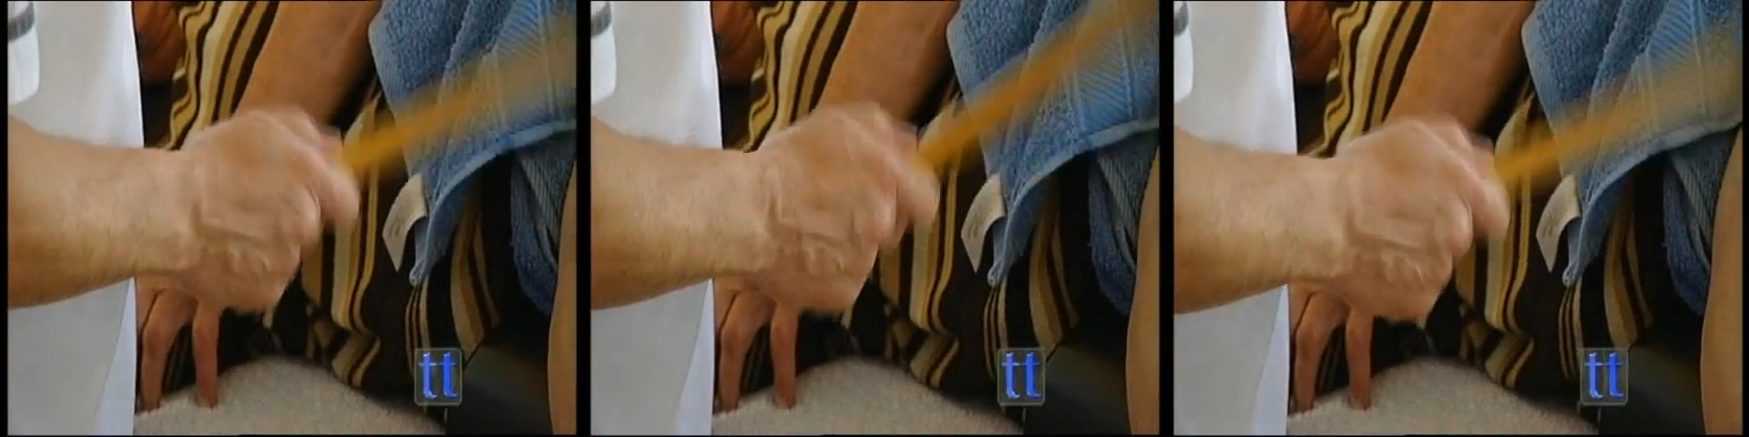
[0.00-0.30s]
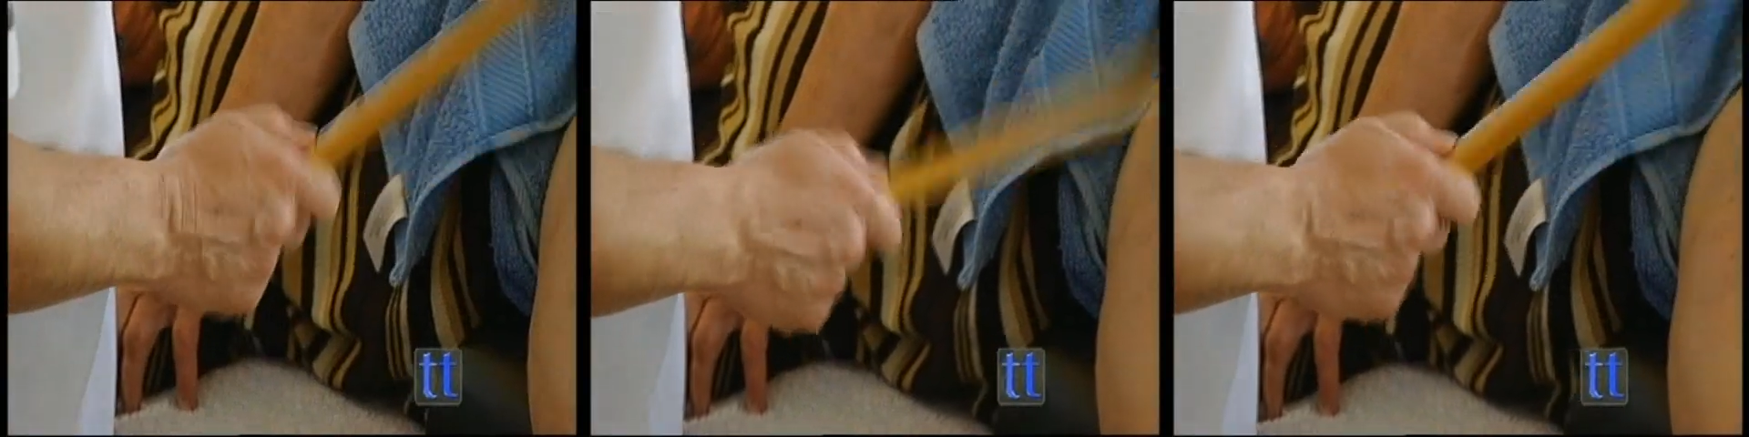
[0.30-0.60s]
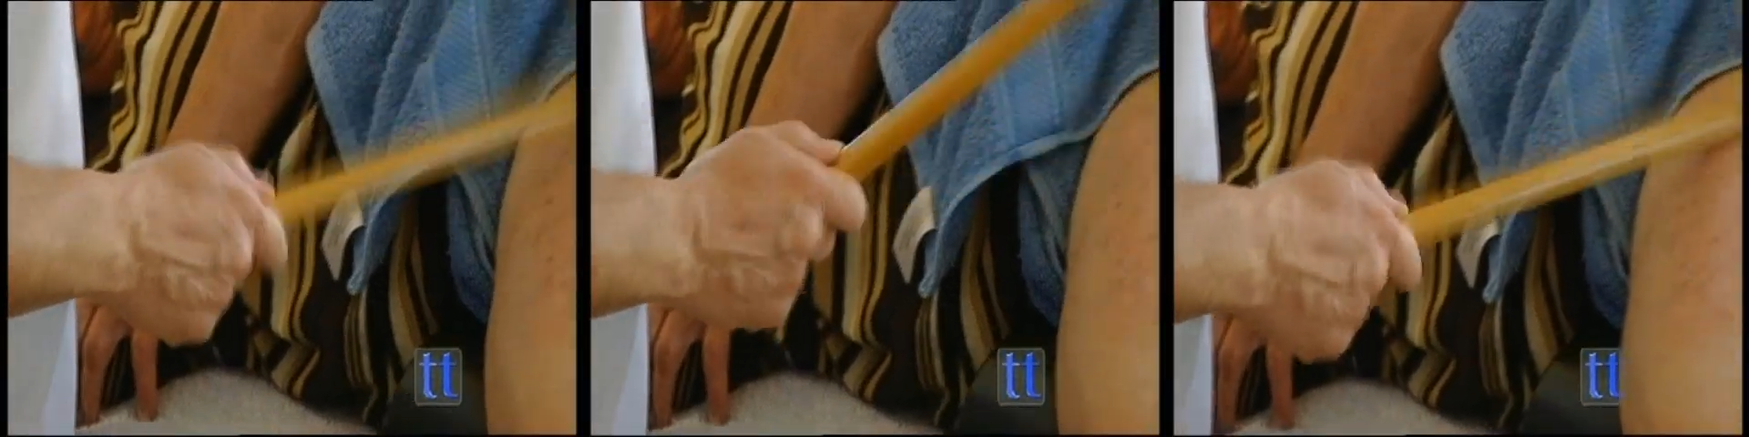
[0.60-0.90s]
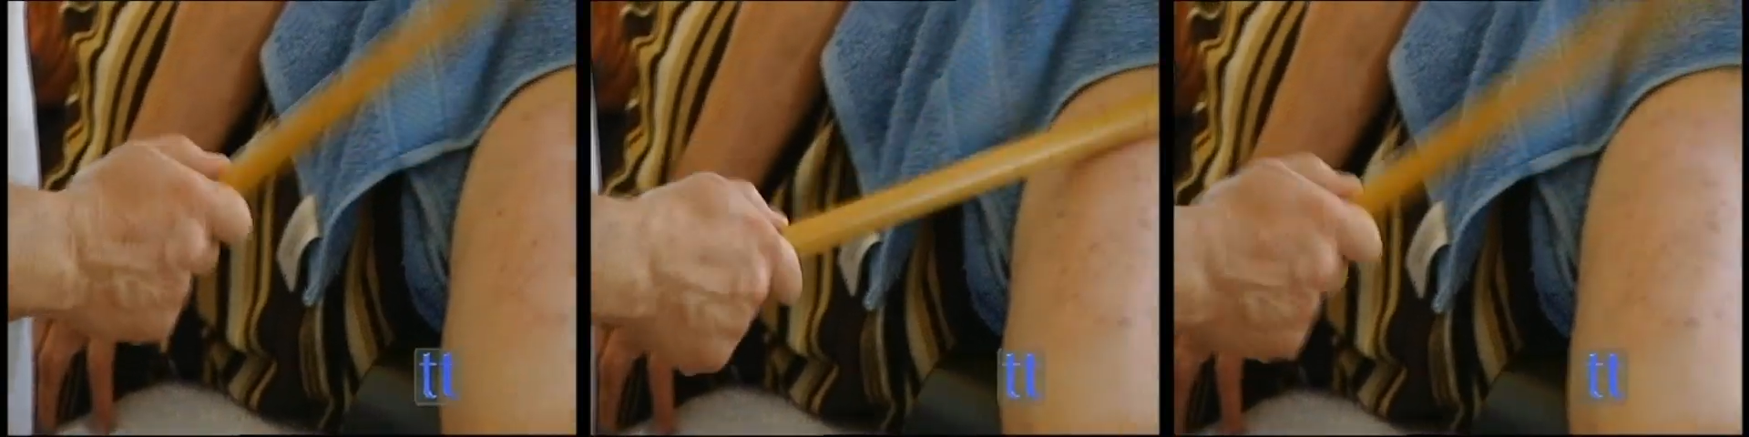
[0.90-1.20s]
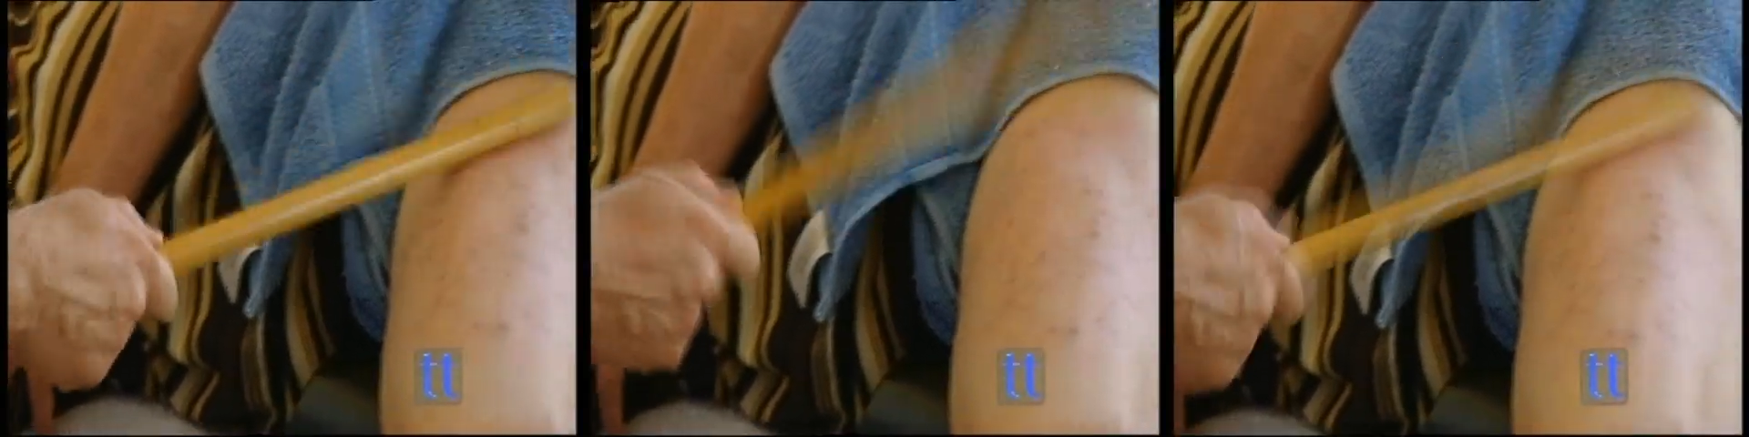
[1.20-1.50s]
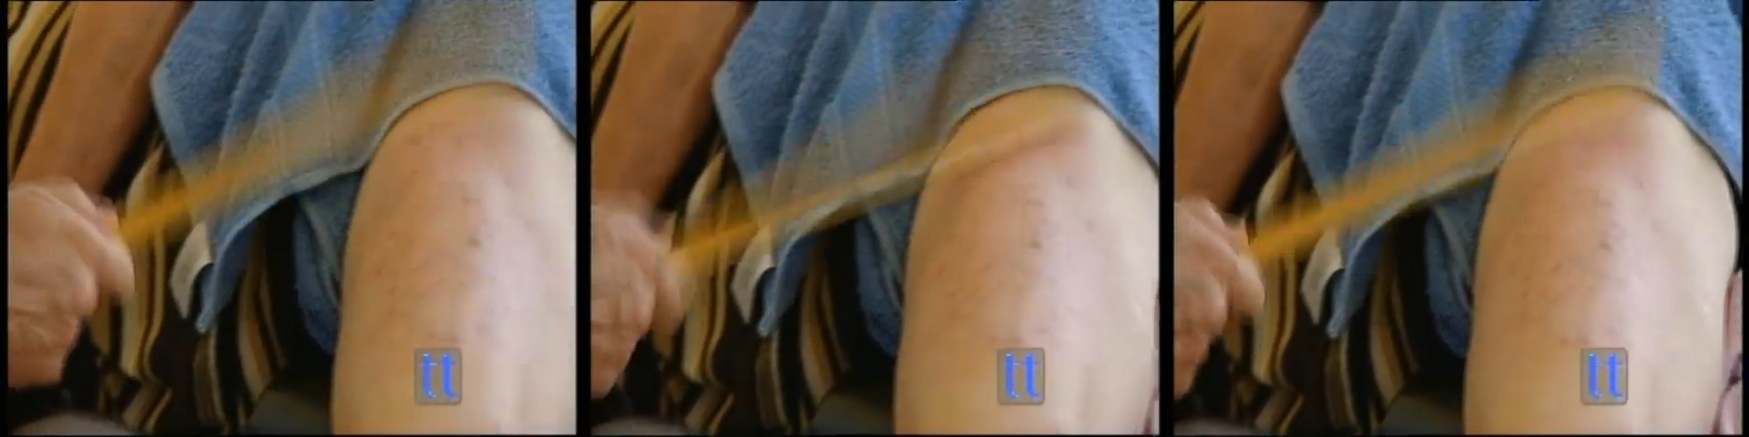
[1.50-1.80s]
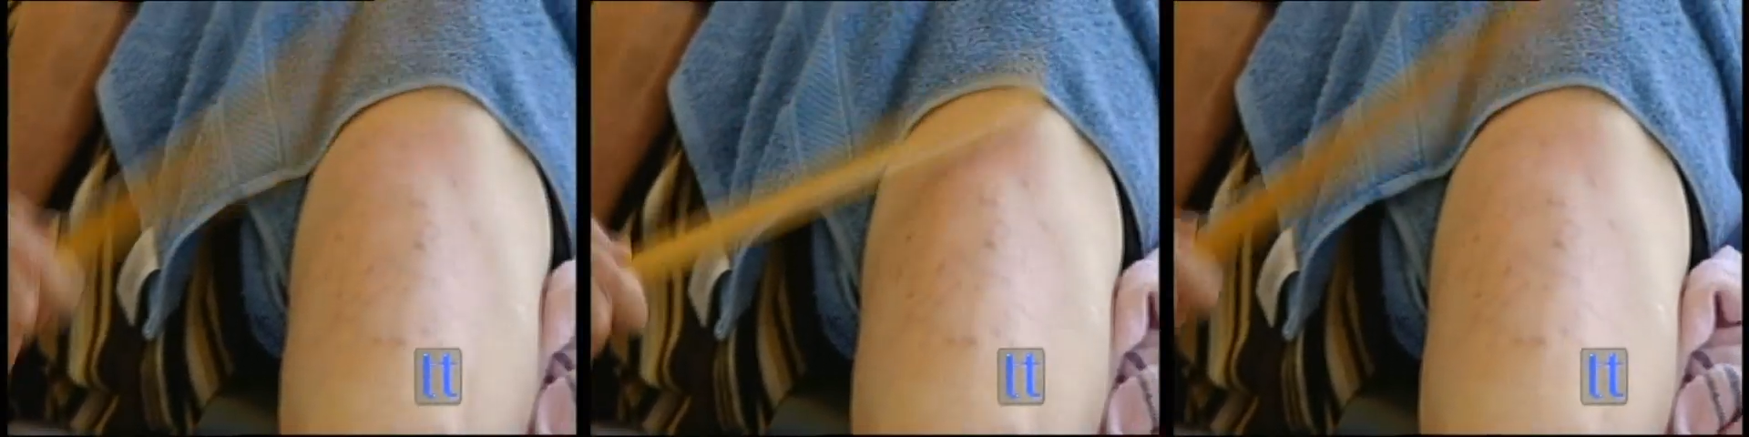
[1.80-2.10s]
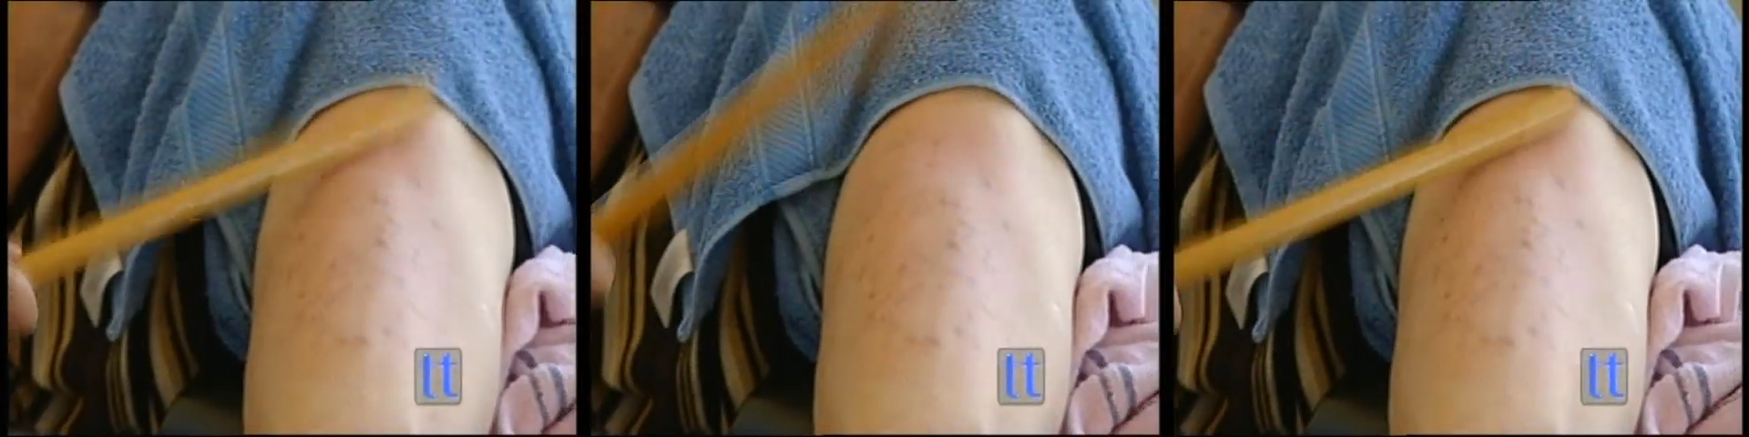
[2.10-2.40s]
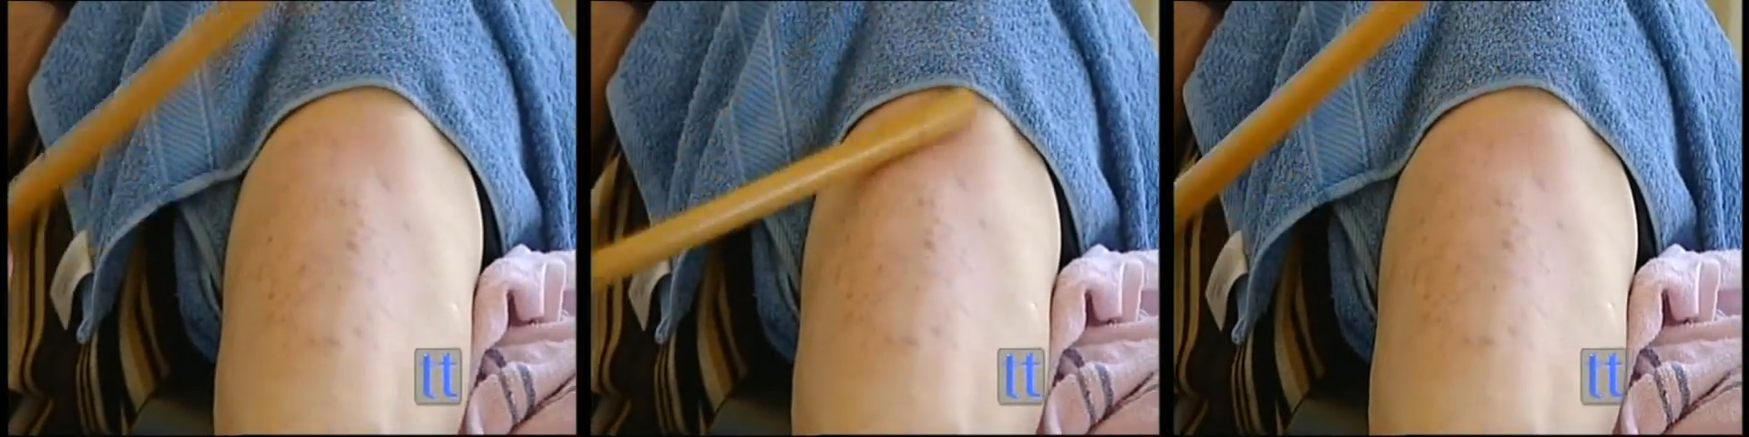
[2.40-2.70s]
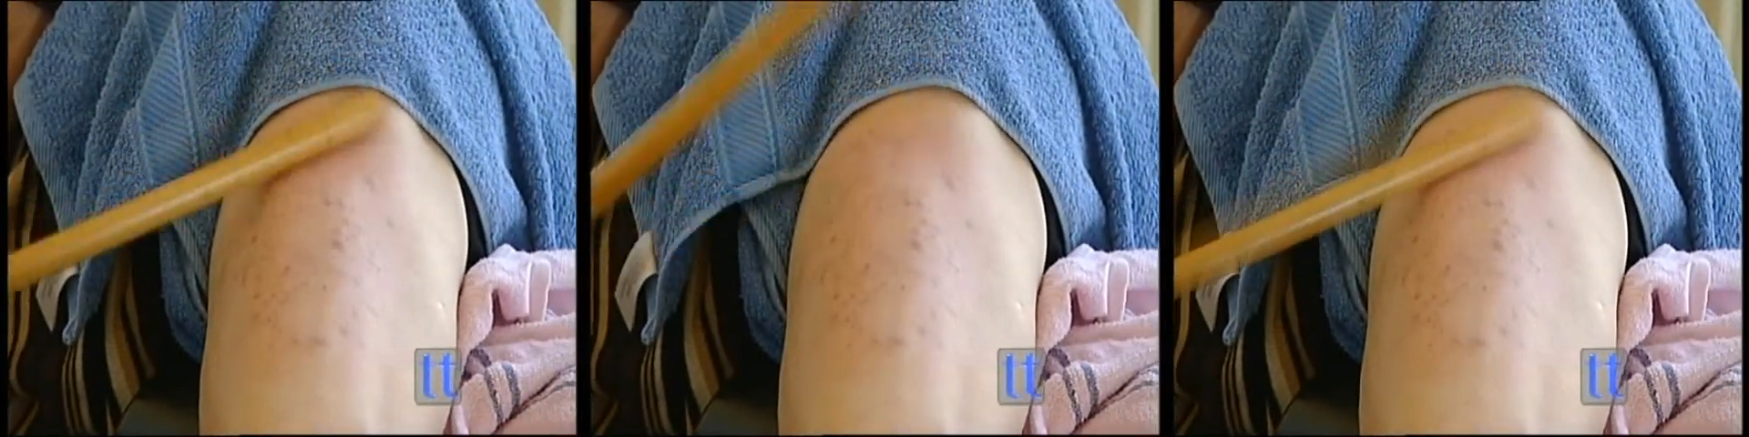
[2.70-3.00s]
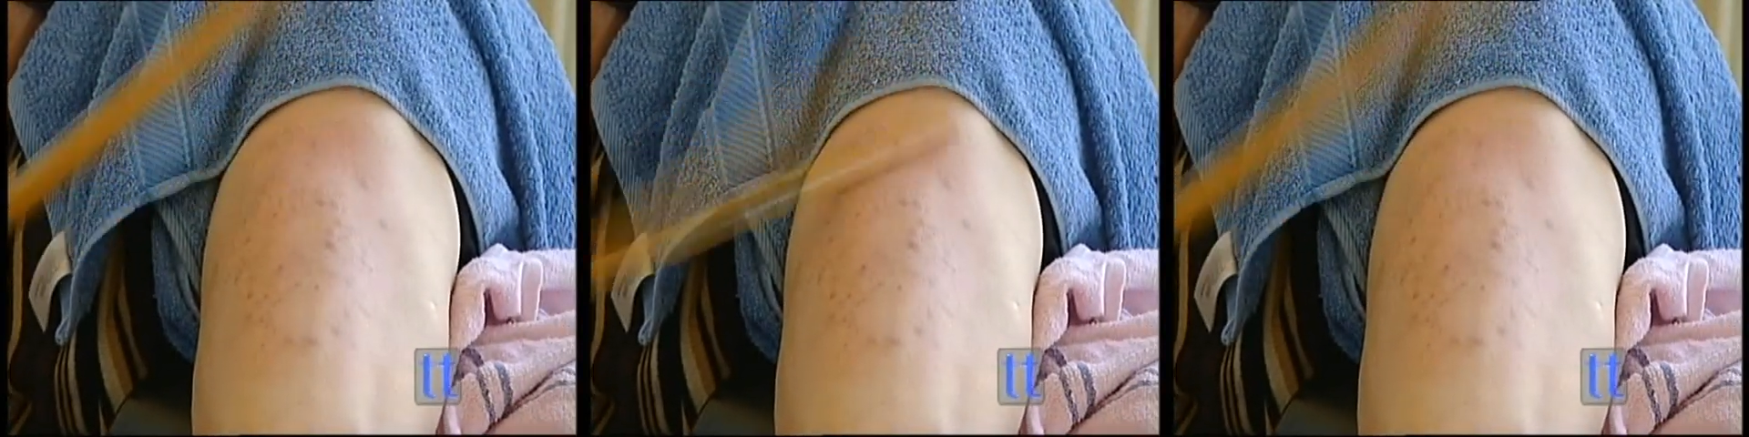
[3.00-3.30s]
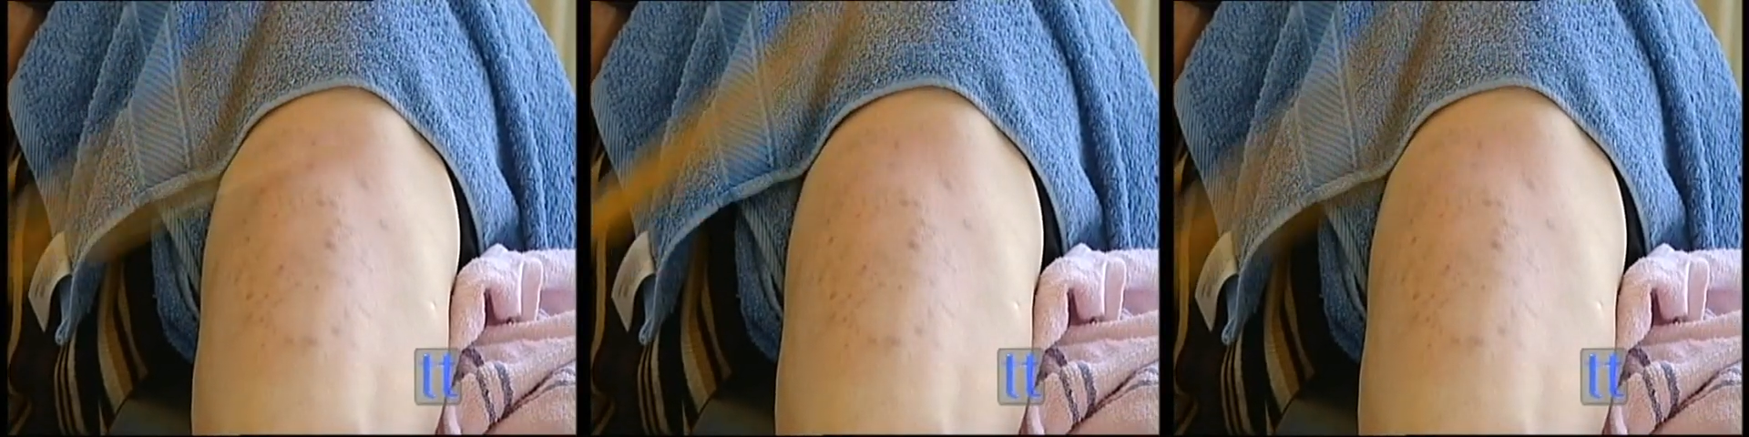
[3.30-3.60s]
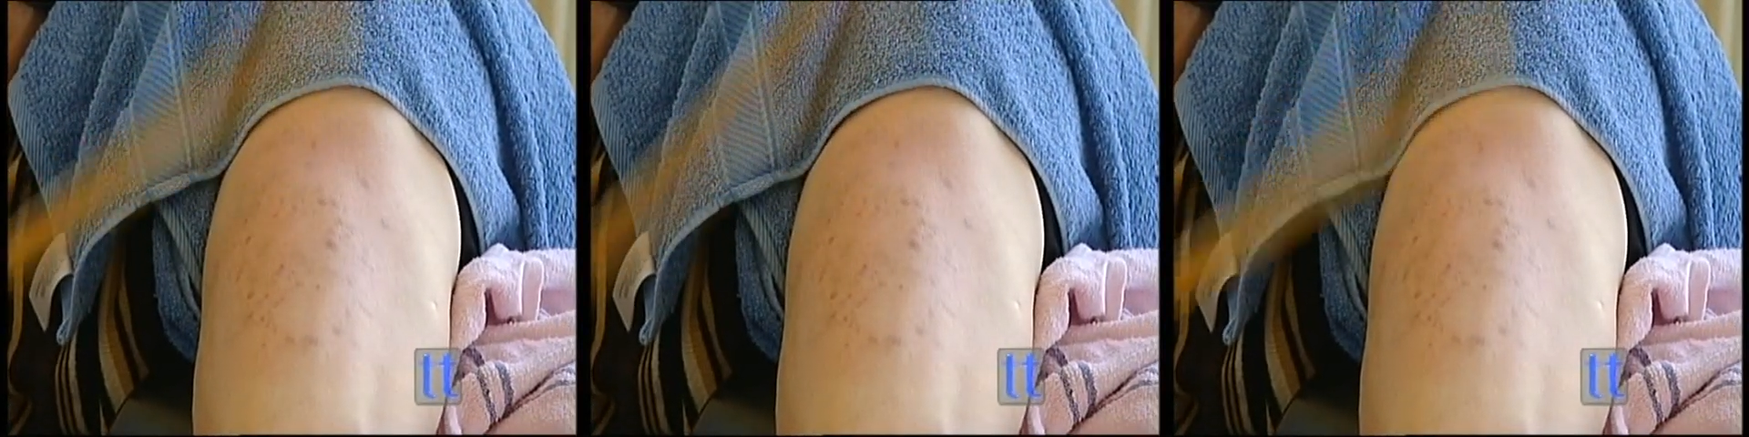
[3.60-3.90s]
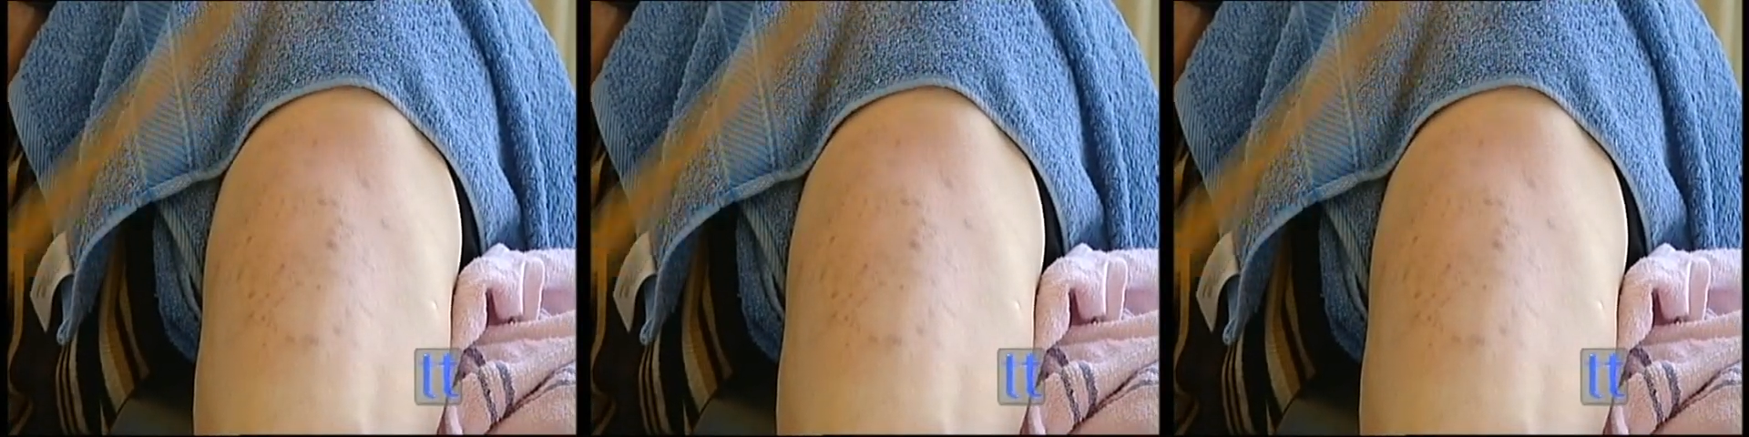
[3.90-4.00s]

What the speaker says: No face is visible, so there are no lips to read.